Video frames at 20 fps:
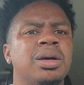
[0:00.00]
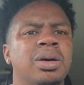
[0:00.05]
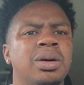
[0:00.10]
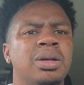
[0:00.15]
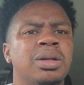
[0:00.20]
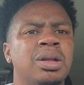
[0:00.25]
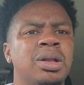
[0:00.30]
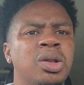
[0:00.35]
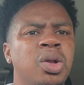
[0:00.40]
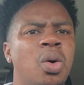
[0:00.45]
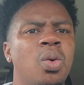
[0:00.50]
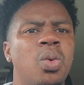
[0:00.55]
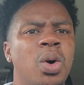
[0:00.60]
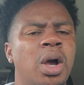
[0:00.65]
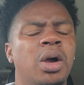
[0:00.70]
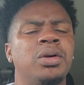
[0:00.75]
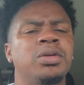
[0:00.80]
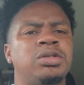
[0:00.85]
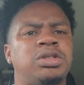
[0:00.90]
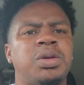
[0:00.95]
Lou
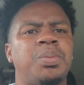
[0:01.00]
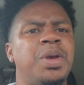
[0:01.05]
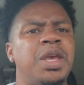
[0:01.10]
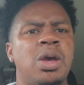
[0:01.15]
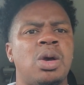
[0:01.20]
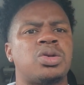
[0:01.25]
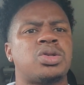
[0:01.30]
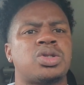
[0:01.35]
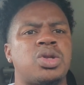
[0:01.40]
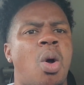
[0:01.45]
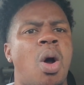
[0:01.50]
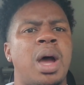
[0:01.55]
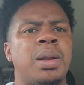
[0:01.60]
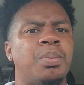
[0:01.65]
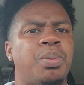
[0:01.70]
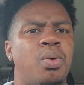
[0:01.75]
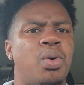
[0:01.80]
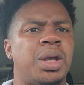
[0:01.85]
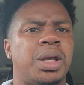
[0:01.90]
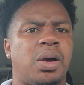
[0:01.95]
Williams to be your
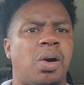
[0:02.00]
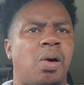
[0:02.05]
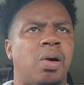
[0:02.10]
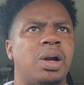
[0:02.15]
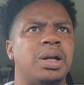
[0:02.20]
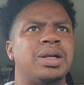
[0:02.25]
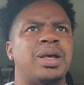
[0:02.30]
starting point guard.